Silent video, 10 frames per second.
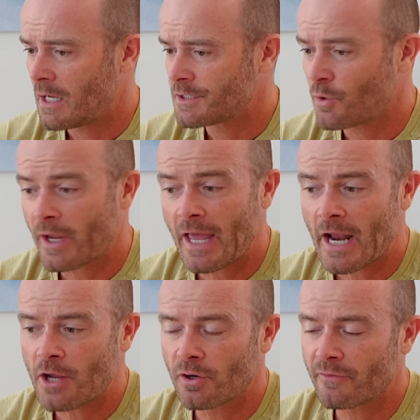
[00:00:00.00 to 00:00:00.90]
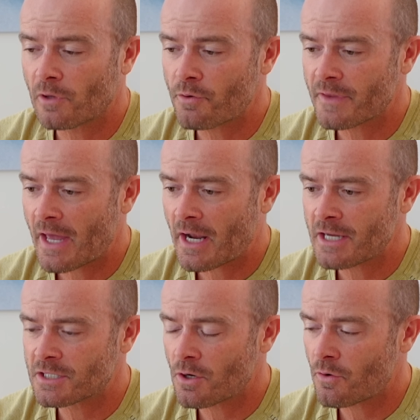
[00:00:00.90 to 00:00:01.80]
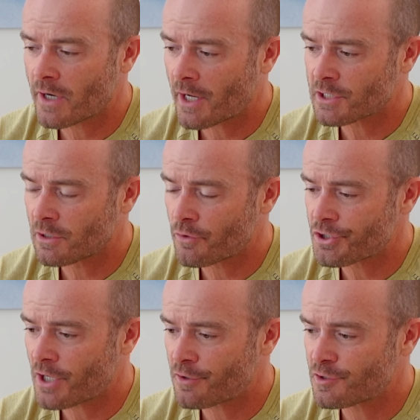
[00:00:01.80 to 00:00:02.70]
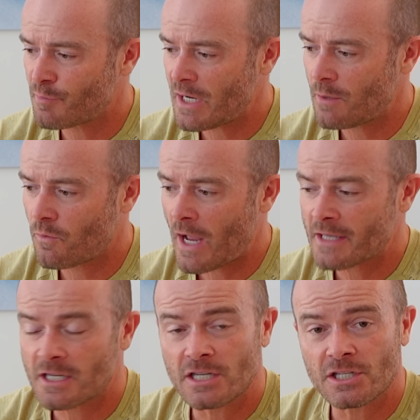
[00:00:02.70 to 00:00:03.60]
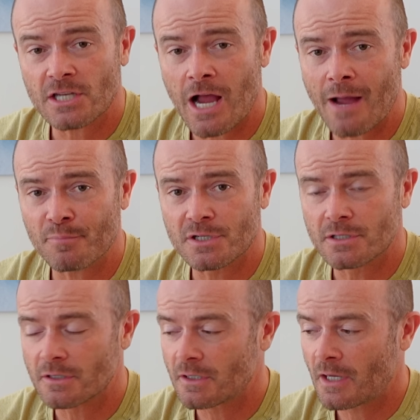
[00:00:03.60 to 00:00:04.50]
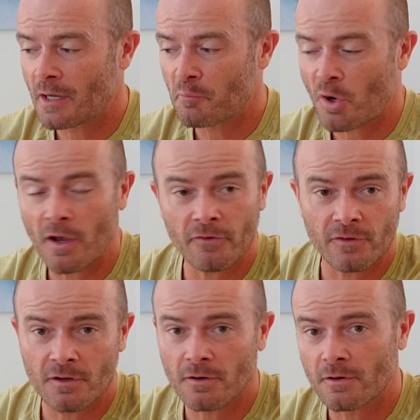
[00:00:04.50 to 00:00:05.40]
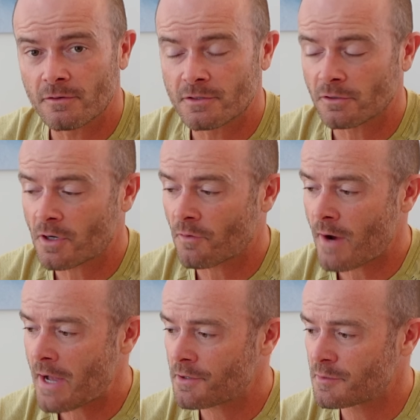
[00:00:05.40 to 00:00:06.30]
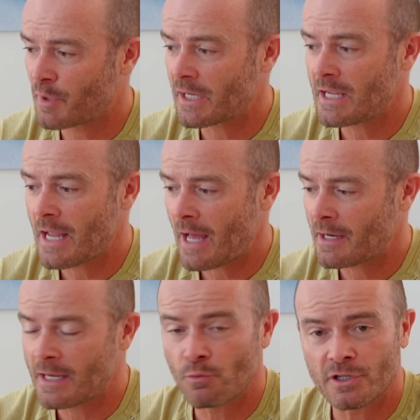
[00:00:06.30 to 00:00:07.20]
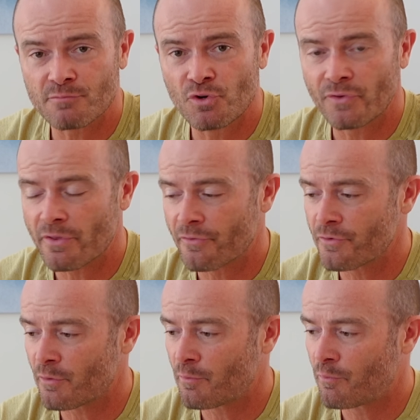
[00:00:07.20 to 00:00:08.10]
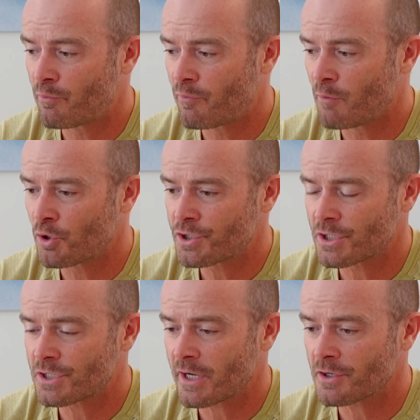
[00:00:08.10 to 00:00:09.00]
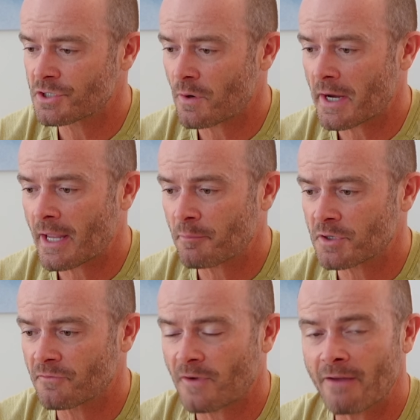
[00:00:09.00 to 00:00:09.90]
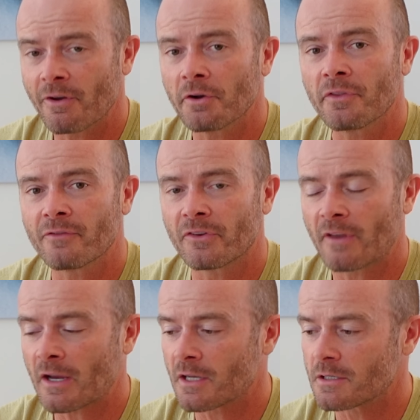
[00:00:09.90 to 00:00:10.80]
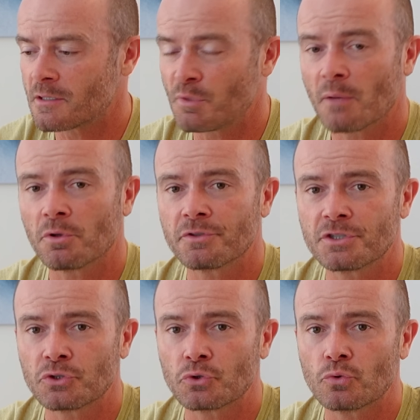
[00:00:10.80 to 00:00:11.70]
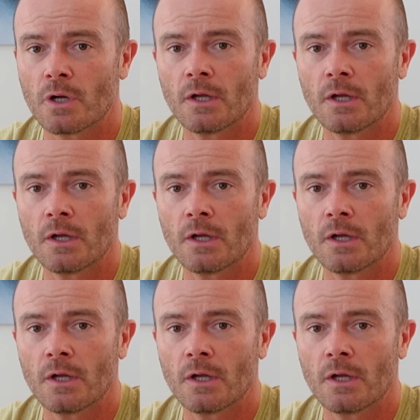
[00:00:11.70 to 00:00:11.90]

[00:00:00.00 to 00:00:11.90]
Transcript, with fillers: So again, I could have lowered that ISO and got a slower shutter speed as he stopped and paused here to look around, but he was moving through the bushes there, so I kept a 500th of a second to be able to